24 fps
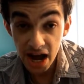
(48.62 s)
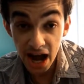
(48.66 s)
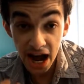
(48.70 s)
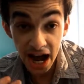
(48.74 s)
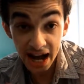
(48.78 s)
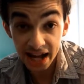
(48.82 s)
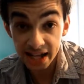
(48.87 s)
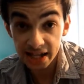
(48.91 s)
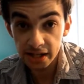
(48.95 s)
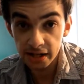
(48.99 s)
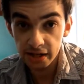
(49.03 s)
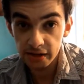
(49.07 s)

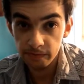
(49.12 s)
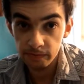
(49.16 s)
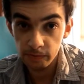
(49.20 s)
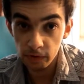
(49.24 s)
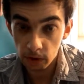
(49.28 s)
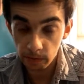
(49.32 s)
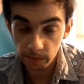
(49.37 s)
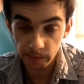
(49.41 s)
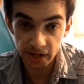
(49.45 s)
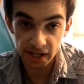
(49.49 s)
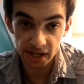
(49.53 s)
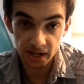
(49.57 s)
And
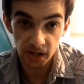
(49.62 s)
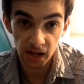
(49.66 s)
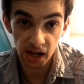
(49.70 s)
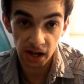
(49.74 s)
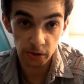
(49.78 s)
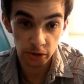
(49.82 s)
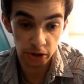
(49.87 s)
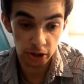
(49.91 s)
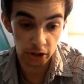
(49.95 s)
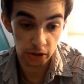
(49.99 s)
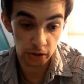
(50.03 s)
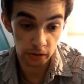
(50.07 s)
not being
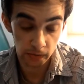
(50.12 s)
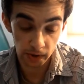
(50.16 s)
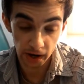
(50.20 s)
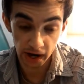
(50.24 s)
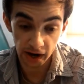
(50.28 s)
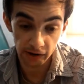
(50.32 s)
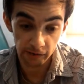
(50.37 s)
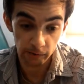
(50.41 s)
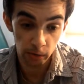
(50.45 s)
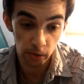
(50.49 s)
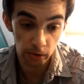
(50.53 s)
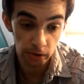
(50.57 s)
allowed to
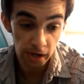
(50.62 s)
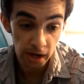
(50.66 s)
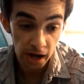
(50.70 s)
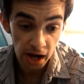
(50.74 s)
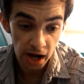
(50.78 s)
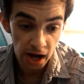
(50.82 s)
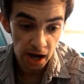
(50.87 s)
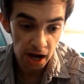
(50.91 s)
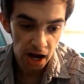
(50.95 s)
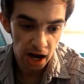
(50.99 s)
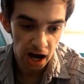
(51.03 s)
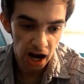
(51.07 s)
have one,
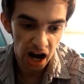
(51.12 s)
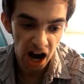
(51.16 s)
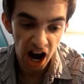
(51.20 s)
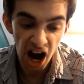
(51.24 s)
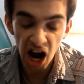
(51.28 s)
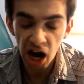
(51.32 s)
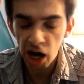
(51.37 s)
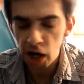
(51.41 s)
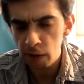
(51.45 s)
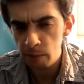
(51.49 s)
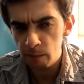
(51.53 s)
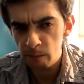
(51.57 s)

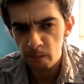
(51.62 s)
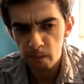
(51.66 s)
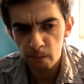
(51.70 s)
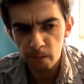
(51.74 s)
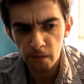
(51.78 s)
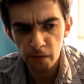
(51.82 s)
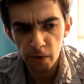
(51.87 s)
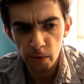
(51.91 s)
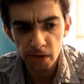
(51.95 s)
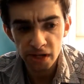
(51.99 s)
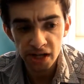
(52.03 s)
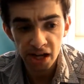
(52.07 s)
I
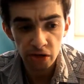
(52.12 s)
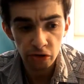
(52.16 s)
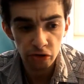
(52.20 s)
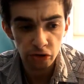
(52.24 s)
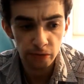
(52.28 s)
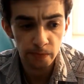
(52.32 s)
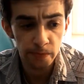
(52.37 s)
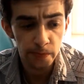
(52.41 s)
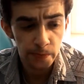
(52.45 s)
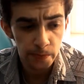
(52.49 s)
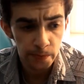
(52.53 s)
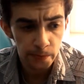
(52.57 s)
threw a
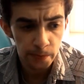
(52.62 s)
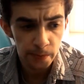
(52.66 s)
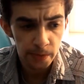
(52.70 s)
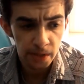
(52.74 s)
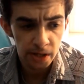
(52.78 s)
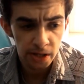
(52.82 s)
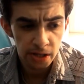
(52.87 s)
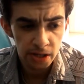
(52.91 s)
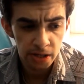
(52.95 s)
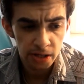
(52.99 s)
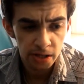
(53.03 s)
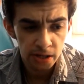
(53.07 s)
tantrum.
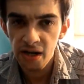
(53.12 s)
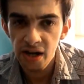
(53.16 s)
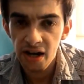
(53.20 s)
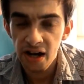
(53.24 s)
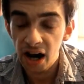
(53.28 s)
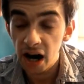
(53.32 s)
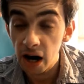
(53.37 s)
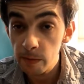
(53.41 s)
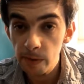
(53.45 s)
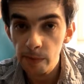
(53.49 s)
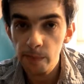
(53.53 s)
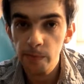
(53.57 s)

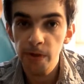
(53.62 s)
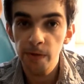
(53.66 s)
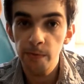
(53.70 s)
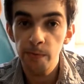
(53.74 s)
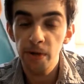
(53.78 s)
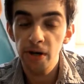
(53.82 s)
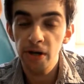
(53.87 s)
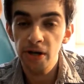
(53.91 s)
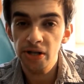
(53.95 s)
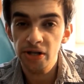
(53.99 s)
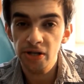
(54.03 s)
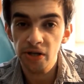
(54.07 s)
I remember the
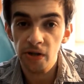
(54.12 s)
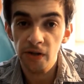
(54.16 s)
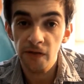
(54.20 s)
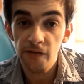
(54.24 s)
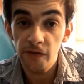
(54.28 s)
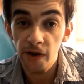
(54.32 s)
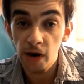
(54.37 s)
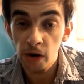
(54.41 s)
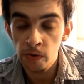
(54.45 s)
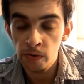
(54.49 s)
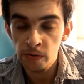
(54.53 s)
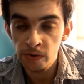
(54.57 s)
person on the
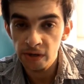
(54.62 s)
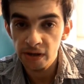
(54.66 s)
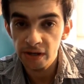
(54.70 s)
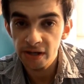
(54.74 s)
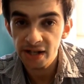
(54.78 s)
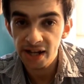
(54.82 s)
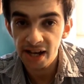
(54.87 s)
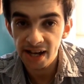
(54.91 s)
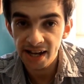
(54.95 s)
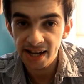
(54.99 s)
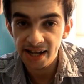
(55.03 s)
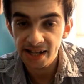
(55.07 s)
phone
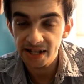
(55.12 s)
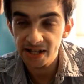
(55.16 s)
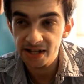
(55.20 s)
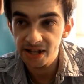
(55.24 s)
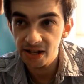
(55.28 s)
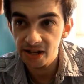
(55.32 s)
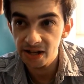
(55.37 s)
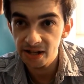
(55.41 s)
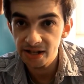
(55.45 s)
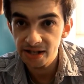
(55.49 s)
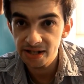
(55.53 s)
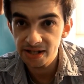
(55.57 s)
saying
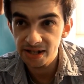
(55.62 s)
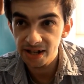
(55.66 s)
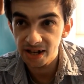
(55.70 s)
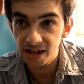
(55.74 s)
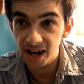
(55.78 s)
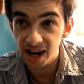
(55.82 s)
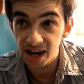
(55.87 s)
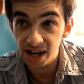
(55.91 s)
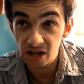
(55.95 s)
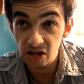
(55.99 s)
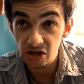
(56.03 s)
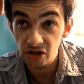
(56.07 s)
that
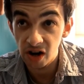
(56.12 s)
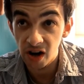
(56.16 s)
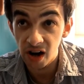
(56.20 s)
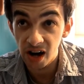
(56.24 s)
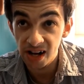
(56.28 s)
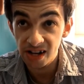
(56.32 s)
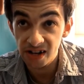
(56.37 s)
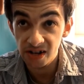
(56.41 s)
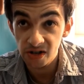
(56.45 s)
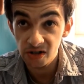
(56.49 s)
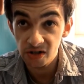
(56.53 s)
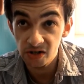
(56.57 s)
I
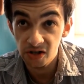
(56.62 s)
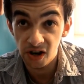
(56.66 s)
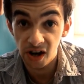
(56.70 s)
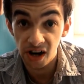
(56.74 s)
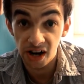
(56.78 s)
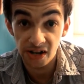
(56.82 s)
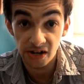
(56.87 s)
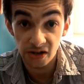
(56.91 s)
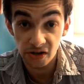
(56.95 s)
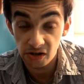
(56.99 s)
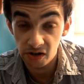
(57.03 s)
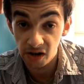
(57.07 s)
cried and
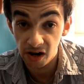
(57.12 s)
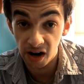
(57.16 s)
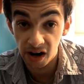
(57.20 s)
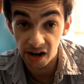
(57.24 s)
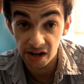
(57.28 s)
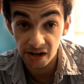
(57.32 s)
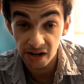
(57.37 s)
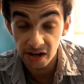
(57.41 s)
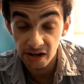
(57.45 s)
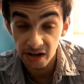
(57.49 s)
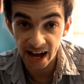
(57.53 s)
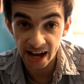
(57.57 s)
cried and
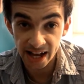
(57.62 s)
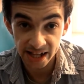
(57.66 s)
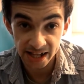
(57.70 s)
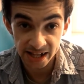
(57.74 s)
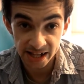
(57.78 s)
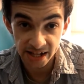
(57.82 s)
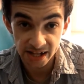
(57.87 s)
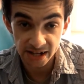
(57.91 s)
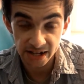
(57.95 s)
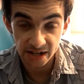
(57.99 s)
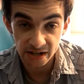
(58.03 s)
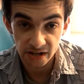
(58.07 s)
cried,
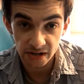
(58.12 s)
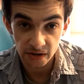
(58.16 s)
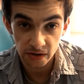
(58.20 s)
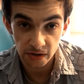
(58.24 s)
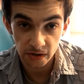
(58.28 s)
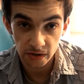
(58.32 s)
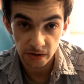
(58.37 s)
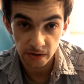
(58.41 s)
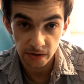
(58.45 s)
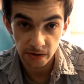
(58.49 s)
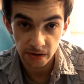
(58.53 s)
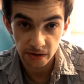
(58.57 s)
and
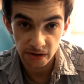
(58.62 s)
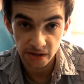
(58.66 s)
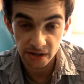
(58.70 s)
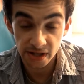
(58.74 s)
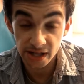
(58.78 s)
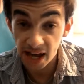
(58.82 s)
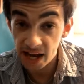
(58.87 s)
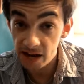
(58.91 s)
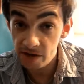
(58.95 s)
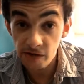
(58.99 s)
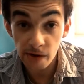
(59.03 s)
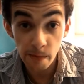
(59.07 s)

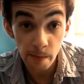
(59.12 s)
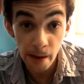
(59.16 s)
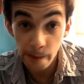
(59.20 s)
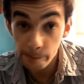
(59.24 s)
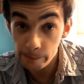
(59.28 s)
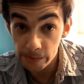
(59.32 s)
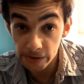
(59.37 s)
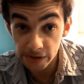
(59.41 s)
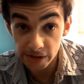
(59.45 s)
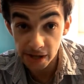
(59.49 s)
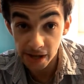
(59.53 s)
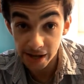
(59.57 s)
they
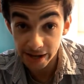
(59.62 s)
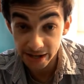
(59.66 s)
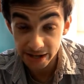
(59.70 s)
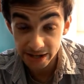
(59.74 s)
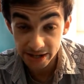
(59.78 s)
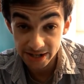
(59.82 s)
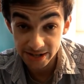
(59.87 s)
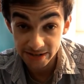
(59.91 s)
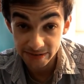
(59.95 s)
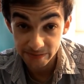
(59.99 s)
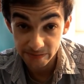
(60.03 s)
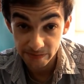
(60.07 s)
remembered
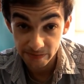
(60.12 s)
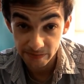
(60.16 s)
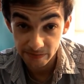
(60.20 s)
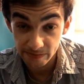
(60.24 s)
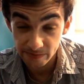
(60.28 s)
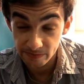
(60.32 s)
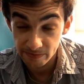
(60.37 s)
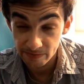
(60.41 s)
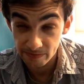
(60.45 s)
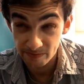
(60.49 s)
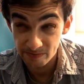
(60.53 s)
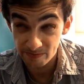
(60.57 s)
this,
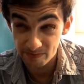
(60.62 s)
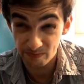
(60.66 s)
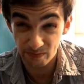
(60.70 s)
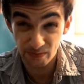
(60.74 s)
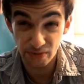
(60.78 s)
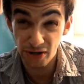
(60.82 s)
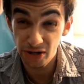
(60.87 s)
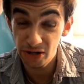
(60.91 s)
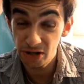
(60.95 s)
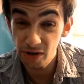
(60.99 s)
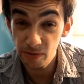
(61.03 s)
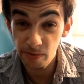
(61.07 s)

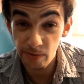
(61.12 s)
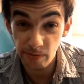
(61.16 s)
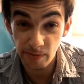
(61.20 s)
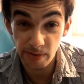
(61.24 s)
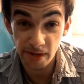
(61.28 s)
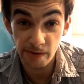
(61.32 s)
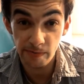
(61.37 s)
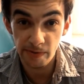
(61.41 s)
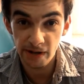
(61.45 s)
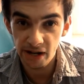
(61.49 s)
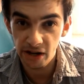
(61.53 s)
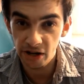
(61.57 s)

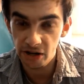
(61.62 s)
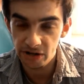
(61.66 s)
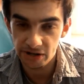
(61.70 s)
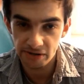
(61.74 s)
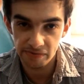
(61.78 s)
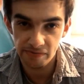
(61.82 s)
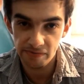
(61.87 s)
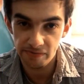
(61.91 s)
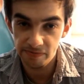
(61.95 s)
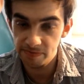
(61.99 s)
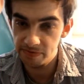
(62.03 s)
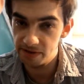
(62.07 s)
presumably
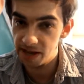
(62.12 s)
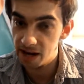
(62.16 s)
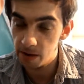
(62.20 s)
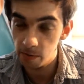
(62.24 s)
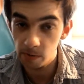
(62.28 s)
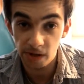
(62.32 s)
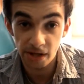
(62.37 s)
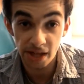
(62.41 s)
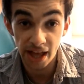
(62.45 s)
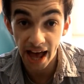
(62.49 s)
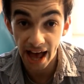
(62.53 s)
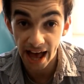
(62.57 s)
because they
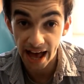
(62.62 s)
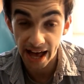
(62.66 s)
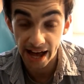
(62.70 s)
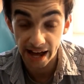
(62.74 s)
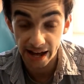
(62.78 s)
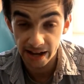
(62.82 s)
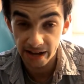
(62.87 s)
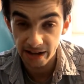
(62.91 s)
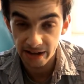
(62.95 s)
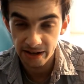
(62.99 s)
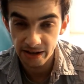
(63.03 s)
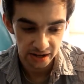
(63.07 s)
were there.
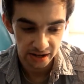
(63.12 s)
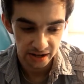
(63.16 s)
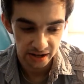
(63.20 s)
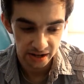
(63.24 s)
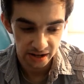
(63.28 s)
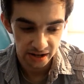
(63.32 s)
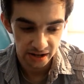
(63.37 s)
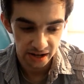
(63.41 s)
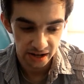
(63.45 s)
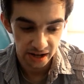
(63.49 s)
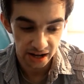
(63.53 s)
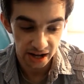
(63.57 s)

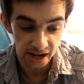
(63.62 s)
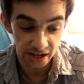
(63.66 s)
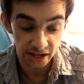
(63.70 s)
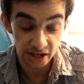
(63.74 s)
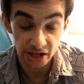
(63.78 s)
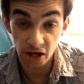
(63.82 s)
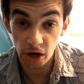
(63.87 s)
And